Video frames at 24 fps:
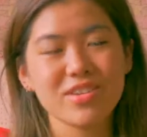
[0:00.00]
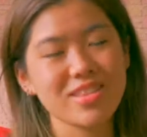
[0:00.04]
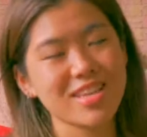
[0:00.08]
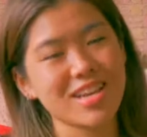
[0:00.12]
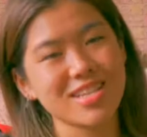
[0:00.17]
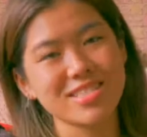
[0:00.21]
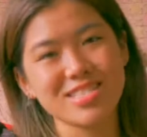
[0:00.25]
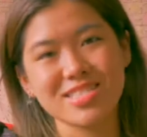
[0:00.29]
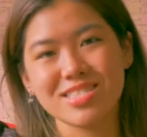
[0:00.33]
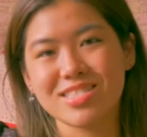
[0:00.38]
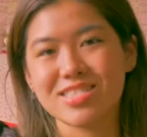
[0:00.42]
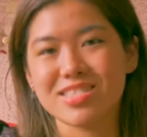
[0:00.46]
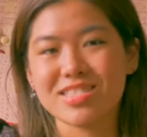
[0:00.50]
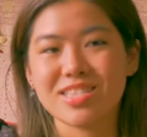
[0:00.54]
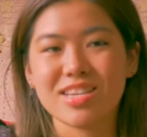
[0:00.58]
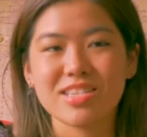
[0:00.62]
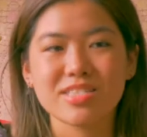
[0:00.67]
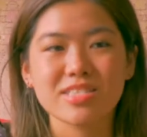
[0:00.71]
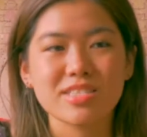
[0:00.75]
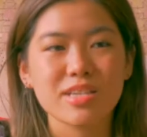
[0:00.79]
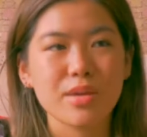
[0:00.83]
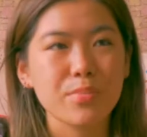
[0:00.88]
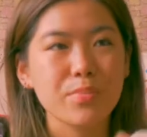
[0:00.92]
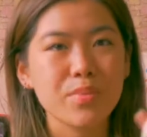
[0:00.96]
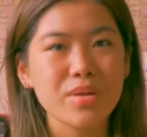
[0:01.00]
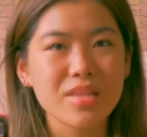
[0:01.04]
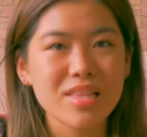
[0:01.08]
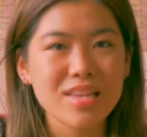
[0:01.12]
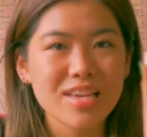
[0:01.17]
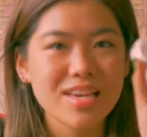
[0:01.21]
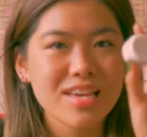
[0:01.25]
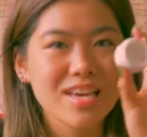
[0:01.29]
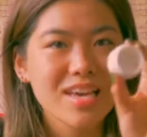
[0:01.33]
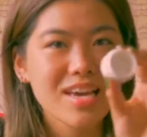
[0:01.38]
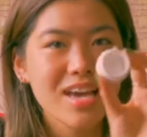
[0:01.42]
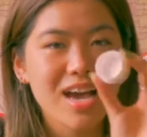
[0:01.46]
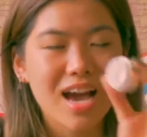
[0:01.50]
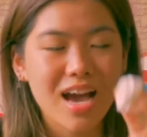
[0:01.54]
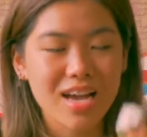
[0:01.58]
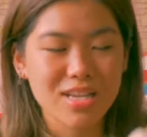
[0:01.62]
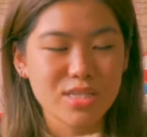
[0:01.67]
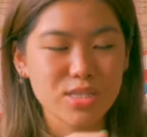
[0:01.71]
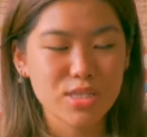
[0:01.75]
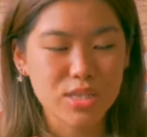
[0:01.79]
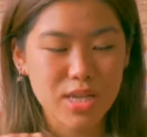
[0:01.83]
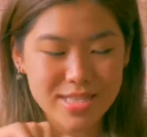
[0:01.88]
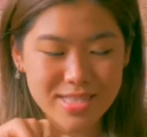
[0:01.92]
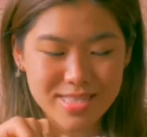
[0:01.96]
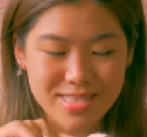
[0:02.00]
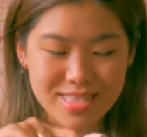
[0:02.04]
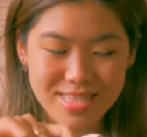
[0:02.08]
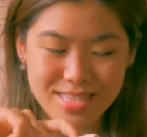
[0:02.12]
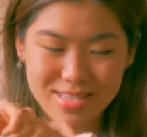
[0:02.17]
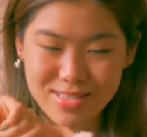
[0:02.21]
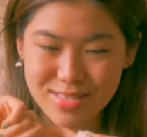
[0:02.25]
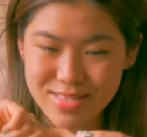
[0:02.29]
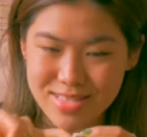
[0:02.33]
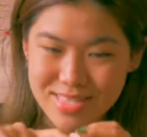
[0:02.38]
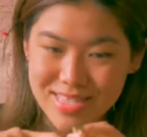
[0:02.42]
That's disgusting. But like, I like